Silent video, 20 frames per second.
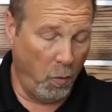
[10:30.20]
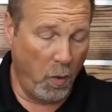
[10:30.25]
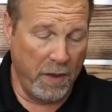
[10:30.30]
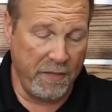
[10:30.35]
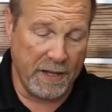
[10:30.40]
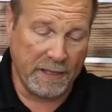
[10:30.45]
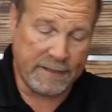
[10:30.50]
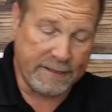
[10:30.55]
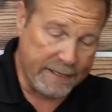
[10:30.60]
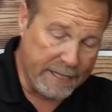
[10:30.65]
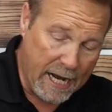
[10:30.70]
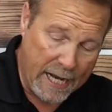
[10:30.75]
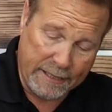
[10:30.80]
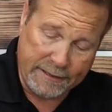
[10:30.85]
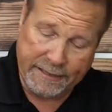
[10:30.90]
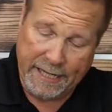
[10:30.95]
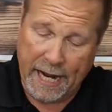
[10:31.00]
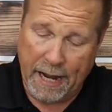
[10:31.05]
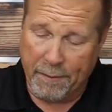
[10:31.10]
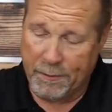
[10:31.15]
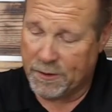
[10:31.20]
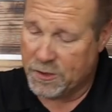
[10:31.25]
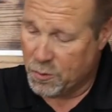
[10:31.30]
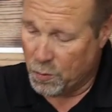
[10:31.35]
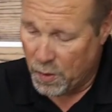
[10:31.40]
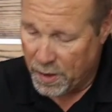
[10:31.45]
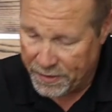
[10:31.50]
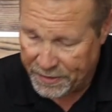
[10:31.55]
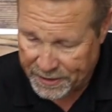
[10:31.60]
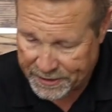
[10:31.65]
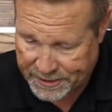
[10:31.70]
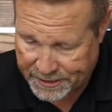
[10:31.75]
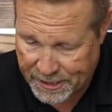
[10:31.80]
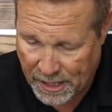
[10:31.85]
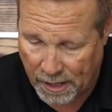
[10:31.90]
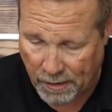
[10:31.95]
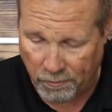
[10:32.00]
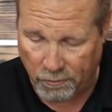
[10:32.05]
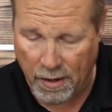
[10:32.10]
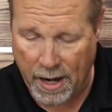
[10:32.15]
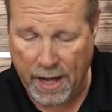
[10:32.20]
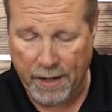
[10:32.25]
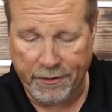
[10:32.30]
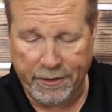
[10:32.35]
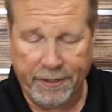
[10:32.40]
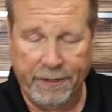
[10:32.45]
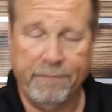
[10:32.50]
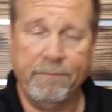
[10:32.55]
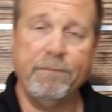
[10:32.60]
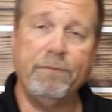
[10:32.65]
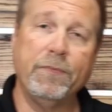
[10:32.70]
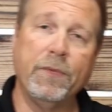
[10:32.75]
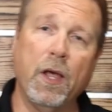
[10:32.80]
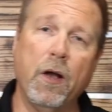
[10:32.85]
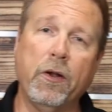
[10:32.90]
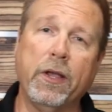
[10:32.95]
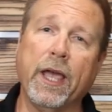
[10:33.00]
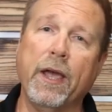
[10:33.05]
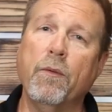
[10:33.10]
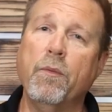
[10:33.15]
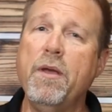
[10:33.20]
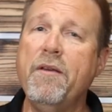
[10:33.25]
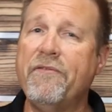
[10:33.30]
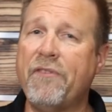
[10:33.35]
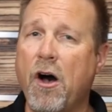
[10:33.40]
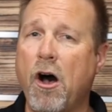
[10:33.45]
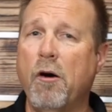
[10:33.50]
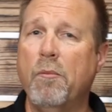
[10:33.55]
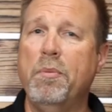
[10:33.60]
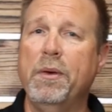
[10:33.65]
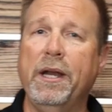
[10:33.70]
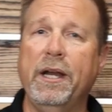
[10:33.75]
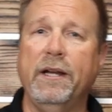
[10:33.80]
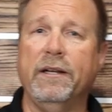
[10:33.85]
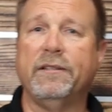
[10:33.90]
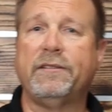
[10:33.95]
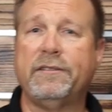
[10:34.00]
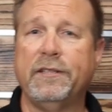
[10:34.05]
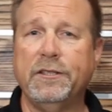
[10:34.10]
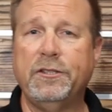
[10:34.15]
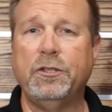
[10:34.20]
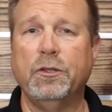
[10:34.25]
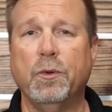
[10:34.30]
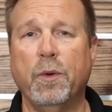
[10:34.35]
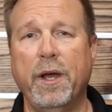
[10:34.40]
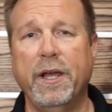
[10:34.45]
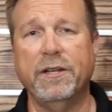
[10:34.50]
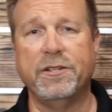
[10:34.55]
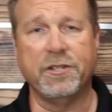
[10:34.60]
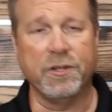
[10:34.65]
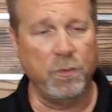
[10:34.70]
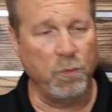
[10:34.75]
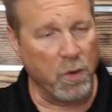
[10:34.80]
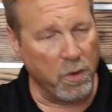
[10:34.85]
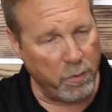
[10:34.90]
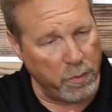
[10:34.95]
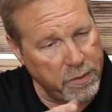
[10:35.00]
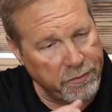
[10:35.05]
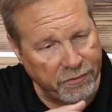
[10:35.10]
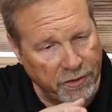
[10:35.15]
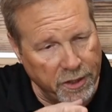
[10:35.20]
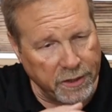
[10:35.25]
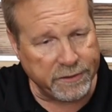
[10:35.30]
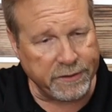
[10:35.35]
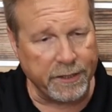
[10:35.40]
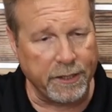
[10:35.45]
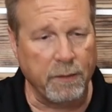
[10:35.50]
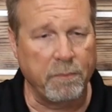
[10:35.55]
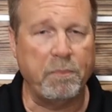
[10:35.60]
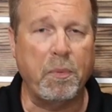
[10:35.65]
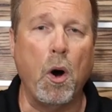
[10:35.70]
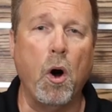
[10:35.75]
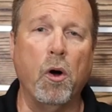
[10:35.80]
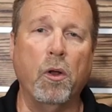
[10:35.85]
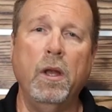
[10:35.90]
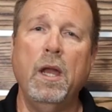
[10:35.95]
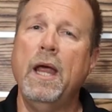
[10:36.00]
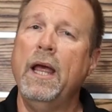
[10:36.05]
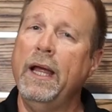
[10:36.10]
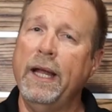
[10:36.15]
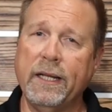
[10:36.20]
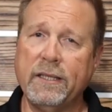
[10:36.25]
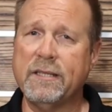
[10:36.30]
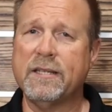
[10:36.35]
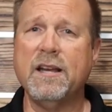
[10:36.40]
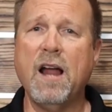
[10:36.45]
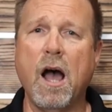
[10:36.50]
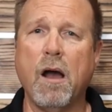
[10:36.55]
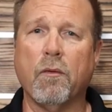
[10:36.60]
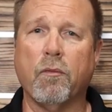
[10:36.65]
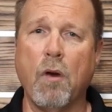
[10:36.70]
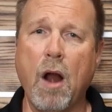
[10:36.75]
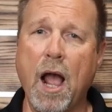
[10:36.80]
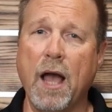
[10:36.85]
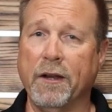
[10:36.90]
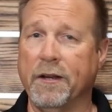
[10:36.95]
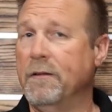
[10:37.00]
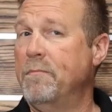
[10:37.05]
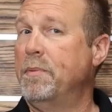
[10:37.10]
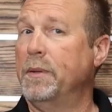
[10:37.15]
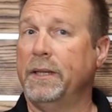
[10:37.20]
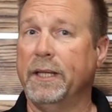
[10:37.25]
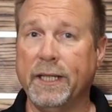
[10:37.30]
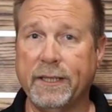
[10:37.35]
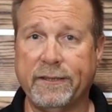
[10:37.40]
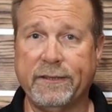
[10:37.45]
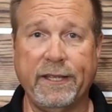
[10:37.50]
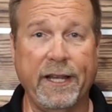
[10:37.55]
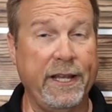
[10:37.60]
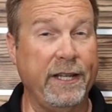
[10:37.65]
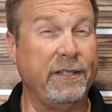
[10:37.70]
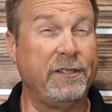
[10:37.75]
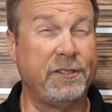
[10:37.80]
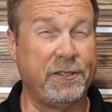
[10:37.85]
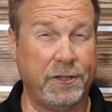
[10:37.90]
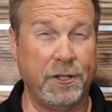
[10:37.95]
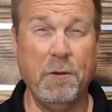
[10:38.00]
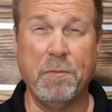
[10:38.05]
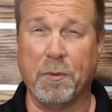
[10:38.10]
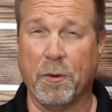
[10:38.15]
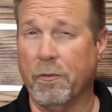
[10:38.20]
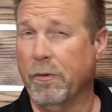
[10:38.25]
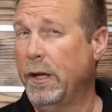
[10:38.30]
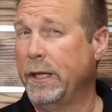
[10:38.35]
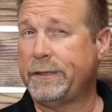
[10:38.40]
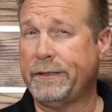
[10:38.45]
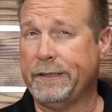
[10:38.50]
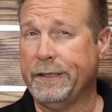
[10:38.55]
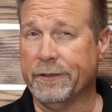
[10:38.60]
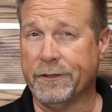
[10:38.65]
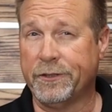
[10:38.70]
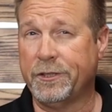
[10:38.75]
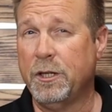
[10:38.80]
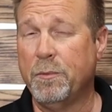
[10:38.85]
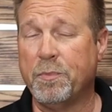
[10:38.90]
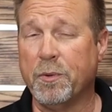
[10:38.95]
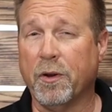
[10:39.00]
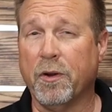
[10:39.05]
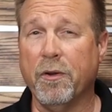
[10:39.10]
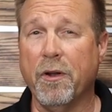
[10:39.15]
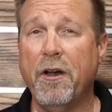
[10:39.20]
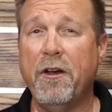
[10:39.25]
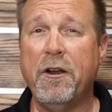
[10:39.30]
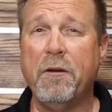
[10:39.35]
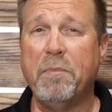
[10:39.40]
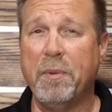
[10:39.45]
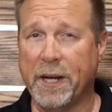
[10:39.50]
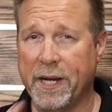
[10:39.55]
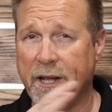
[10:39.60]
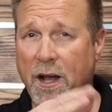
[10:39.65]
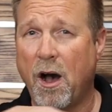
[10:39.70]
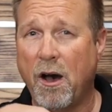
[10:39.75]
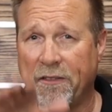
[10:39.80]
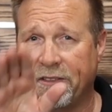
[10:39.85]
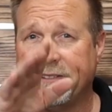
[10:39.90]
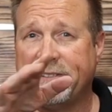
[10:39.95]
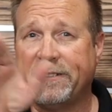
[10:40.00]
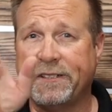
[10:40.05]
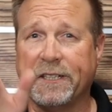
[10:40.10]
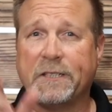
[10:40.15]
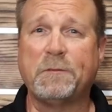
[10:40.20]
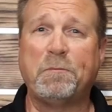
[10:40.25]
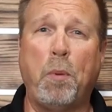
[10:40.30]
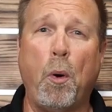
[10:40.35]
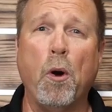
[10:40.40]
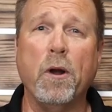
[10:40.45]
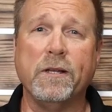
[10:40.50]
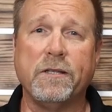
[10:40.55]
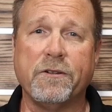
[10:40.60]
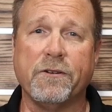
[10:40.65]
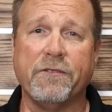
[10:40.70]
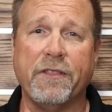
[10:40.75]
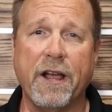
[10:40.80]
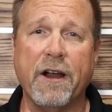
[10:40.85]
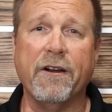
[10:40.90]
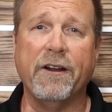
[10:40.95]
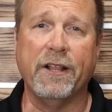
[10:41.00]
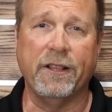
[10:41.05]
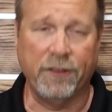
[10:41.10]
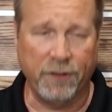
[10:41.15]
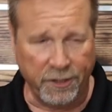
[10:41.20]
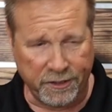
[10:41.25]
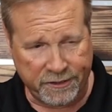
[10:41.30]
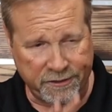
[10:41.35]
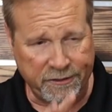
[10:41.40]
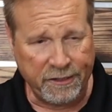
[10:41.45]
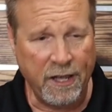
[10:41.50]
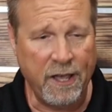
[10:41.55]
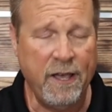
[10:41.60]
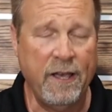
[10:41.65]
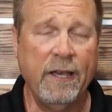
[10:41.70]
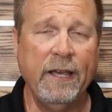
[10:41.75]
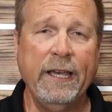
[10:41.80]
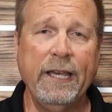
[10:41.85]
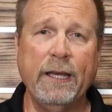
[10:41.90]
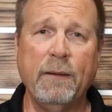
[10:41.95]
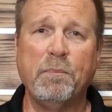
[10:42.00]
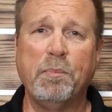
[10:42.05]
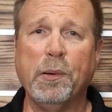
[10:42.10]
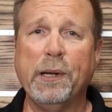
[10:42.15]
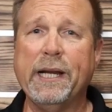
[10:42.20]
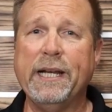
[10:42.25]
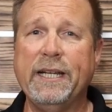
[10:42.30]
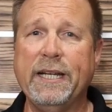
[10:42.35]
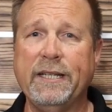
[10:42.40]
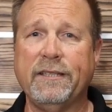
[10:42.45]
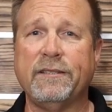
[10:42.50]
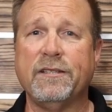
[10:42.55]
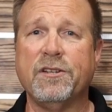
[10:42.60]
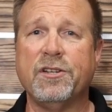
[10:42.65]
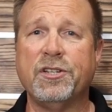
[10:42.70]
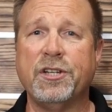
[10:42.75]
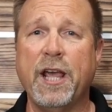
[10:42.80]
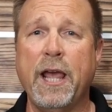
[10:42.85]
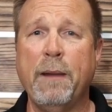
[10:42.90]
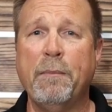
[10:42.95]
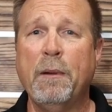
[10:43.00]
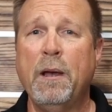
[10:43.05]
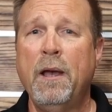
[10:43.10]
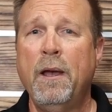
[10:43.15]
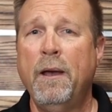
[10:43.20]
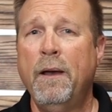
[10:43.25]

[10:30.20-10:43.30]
one that's not damaged, one that's not rounded. Okay, we've all been in a situation where we've looked at a bolt, it's not rounded, but let's say it's super rusty or super corroded, but all the 6 points are there and it looks in pretty decent shape.